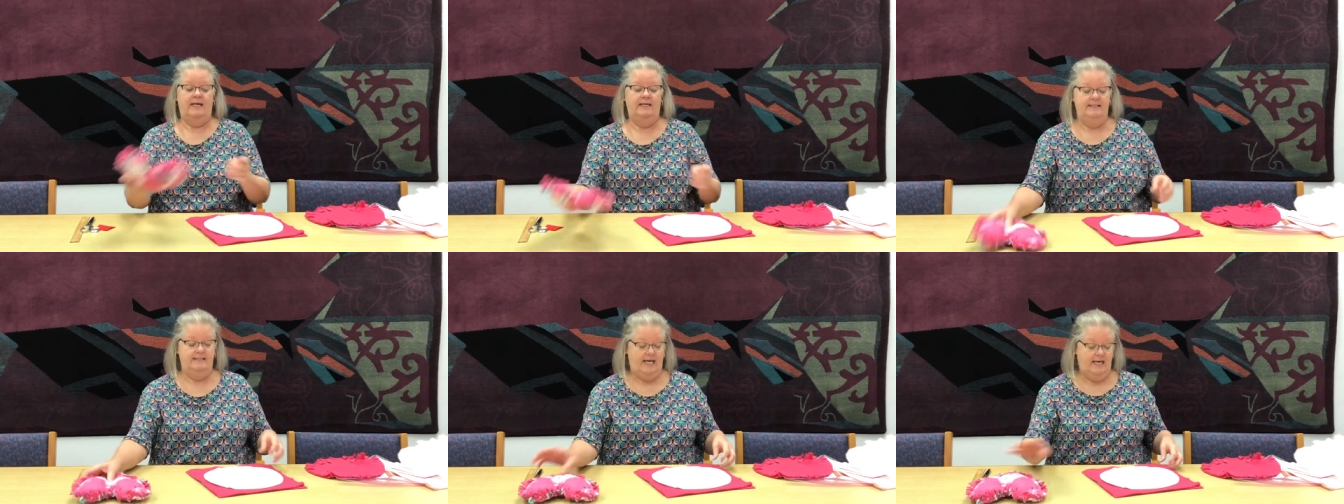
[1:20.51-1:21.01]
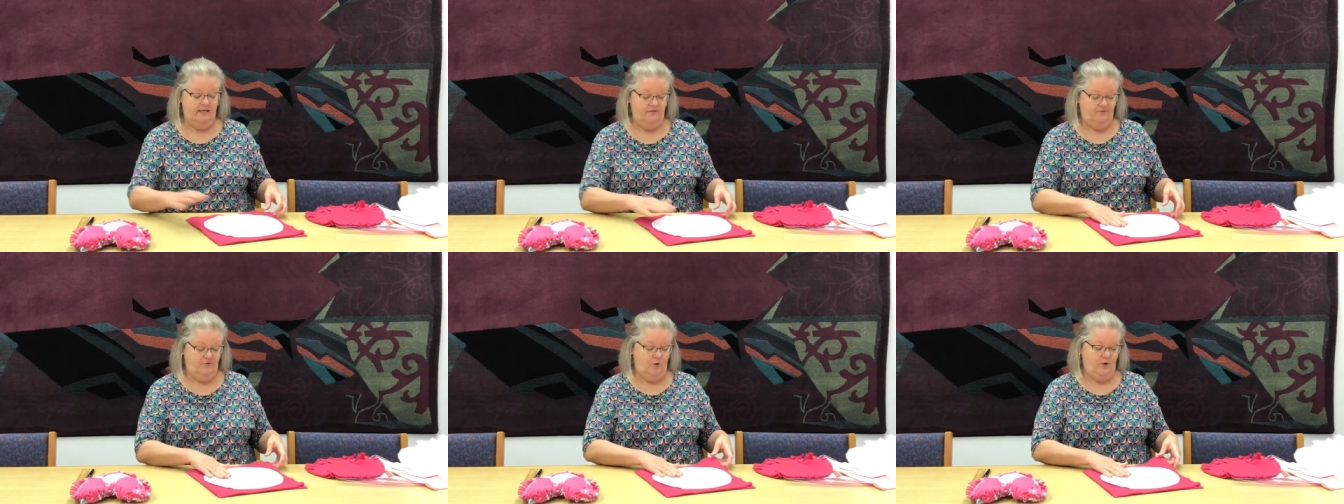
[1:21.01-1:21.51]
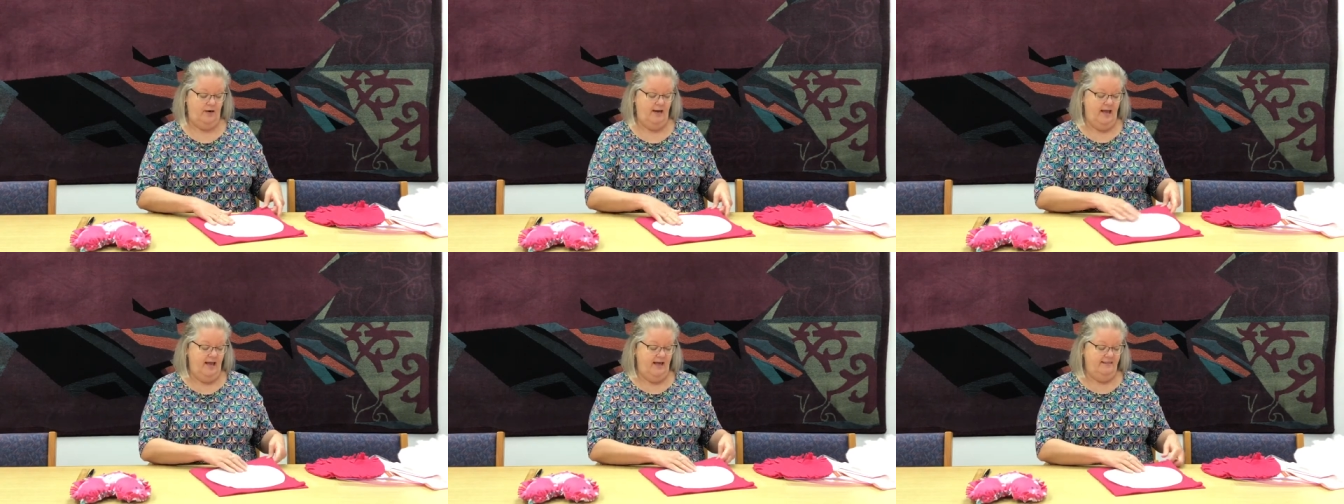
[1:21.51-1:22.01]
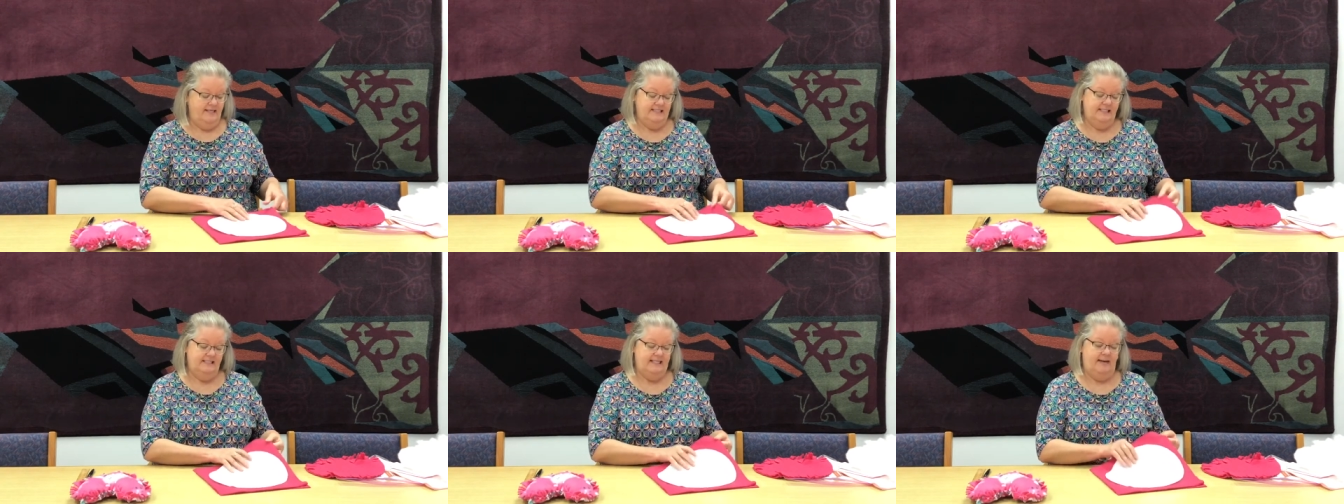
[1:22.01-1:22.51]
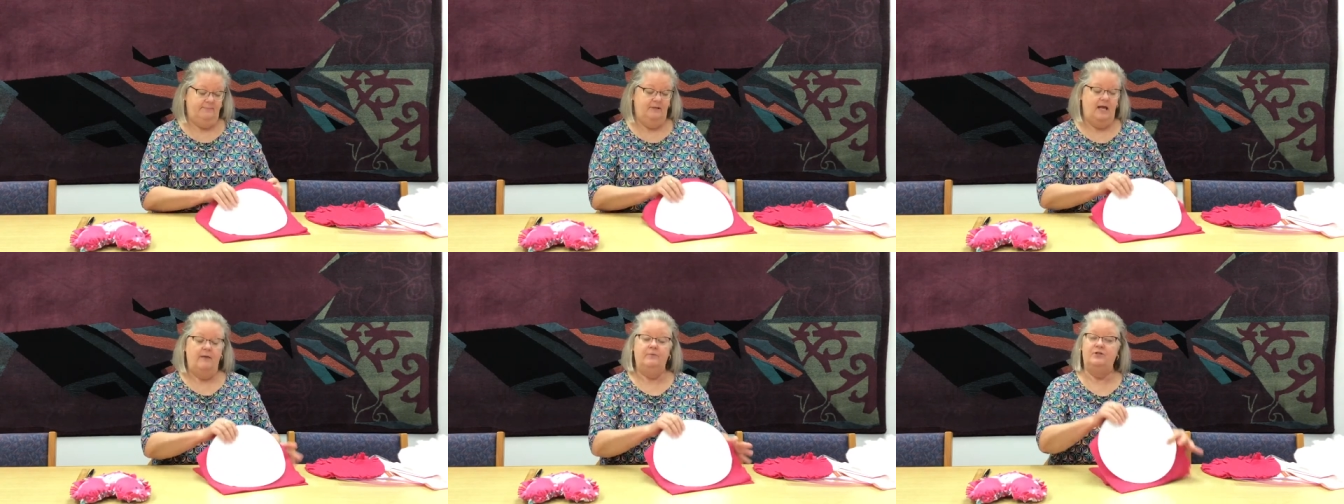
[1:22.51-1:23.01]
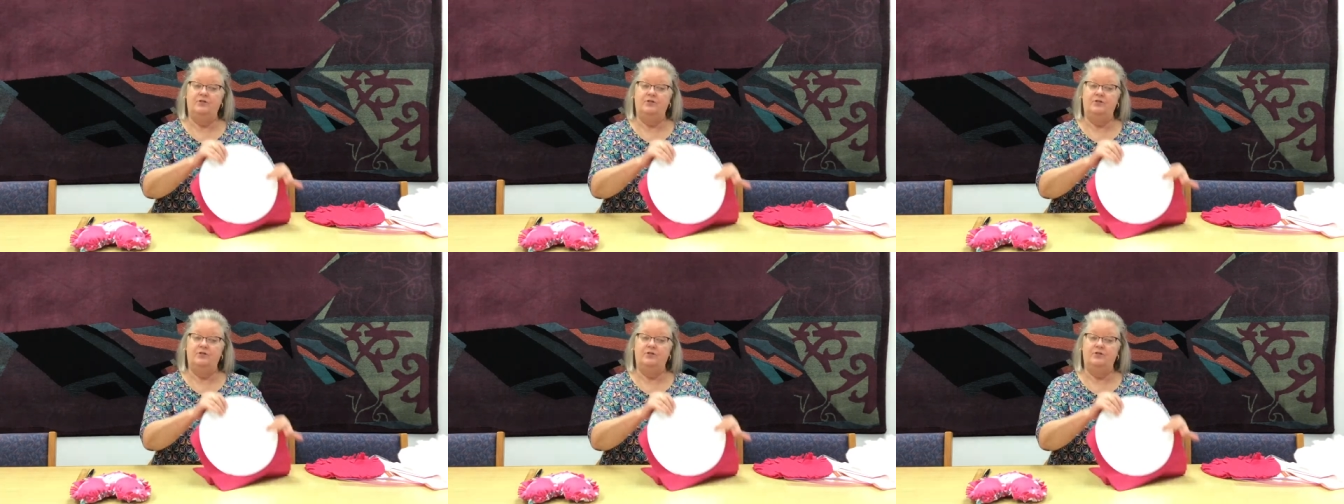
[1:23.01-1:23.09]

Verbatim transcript: I decided for this example, I would